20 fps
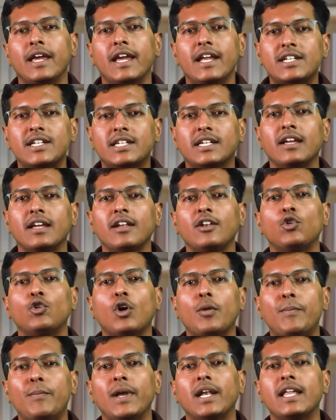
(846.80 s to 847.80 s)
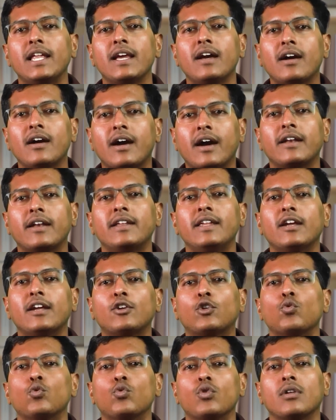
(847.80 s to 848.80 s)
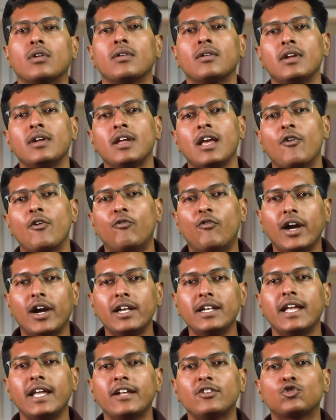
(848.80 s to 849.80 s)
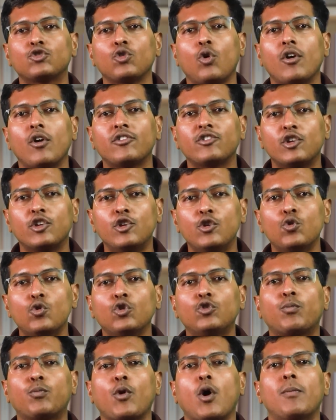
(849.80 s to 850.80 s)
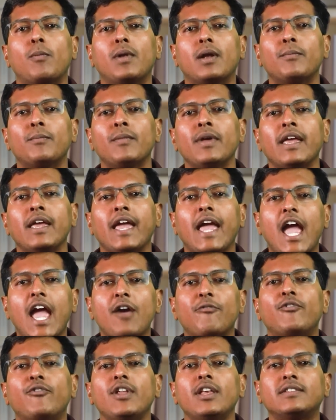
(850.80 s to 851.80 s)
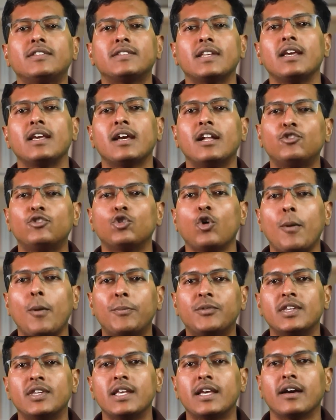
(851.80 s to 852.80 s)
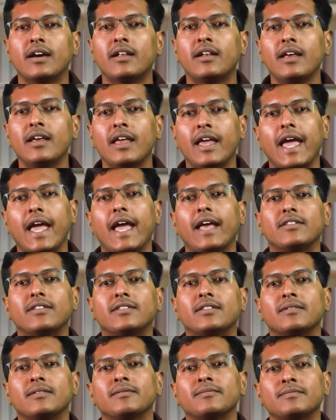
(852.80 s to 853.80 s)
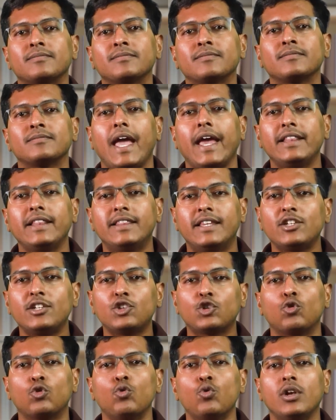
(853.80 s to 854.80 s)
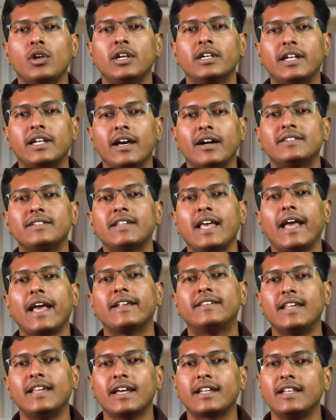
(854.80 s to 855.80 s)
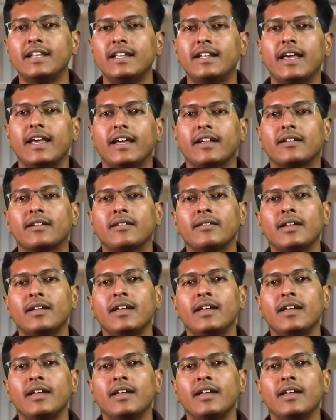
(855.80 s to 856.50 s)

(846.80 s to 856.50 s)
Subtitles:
Instead, you're building a career tool. One that solves huge problem every single job seeker has. And this tool does exactly that.